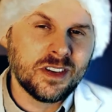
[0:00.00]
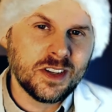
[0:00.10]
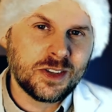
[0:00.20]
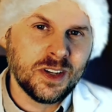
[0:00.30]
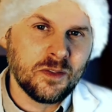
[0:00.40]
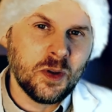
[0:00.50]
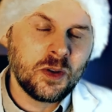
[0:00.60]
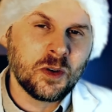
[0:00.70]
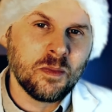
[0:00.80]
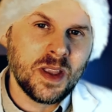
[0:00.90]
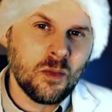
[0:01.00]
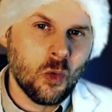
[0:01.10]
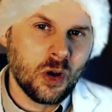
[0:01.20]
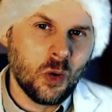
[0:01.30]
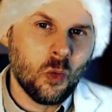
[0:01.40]
edition of Know Your Meme
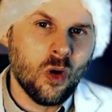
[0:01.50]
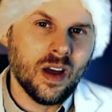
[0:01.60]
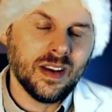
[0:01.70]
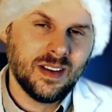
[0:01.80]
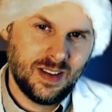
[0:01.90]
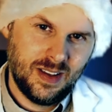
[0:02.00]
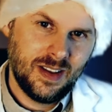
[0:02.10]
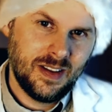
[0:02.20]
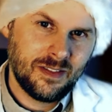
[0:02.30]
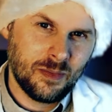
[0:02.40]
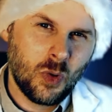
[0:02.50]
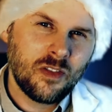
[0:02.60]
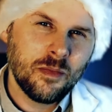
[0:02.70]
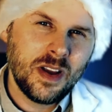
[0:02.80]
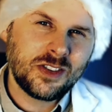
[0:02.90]
101. For more
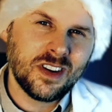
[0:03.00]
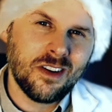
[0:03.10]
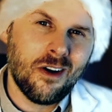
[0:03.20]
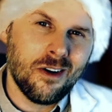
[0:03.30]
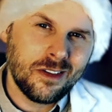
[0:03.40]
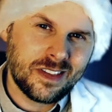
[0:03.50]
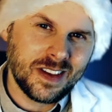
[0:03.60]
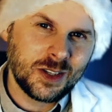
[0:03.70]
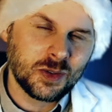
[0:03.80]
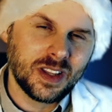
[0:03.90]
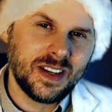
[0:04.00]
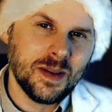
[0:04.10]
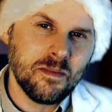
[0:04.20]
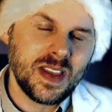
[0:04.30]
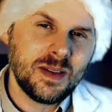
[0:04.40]
information on all things related to
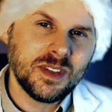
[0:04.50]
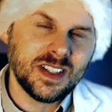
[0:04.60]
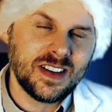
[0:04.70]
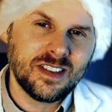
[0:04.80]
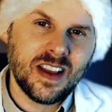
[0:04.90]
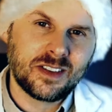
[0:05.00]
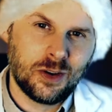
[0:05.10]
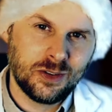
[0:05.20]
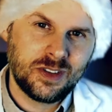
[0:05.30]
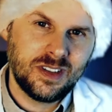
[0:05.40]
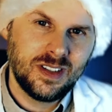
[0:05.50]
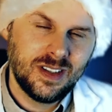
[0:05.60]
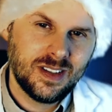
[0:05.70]
memes and internet culture,